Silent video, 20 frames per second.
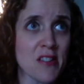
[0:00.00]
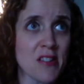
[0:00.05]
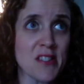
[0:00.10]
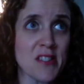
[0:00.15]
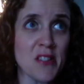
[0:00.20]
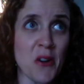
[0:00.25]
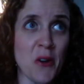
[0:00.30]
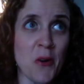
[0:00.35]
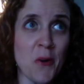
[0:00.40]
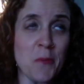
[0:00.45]

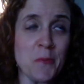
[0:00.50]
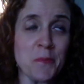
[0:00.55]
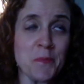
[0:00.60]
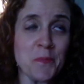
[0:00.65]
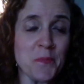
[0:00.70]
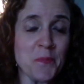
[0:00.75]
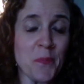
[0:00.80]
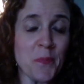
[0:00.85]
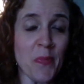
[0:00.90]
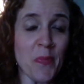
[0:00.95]
So
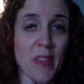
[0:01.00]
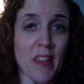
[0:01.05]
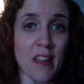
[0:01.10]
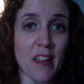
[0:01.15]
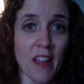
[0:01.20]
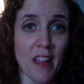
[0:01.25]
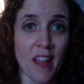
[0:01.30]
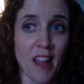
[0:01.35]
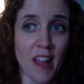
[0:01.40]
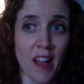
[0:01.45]

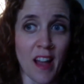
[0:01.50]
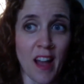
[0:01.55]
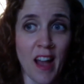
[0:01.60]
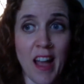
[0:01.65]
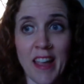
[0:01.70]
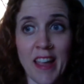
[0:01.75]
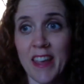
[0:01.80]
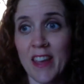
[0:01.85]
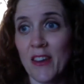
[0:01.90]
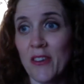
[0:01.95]

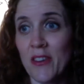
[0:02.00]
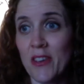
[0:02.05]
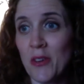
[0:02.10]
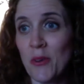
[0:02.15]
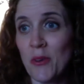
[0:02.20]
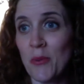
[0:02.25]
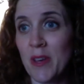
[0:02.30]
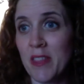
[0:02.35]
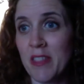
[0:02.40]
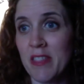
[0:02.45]
I hear
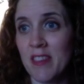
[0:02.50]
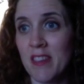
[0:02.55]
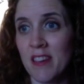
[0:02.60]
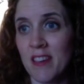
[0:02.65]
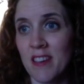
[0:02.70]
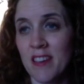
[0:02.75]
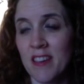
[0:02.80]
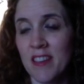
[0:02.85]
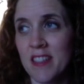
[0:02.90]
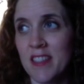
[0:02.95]
you with
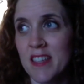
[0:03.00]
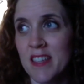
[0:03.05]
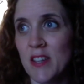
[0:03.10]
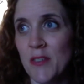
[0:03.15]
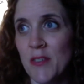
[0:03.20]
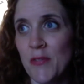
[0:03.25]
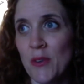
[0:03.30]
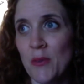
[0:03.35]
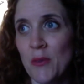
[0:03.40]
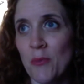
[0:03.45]
the
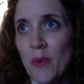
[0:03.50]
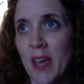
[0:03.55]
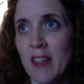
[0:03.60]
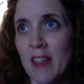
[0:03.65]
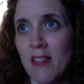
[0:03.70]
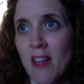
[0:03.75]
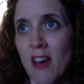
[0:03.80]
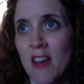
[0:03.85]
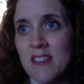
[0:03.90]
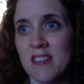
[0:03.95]
different weight
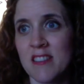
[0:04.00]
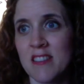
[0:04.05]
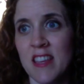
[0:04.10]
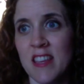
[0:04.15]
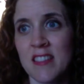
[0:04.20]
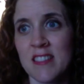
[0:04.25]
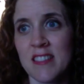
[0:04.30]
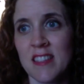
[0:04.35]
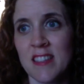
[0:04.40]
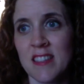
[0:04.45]
loss
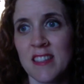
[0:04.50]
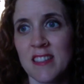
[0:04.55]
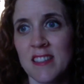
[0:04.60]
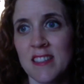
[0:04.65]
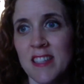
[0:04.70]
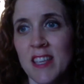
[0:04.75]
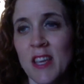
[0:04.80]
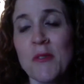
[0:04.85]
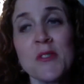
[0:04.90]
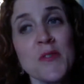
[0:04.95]
things, and
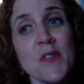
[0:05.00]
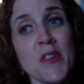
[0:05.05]
it was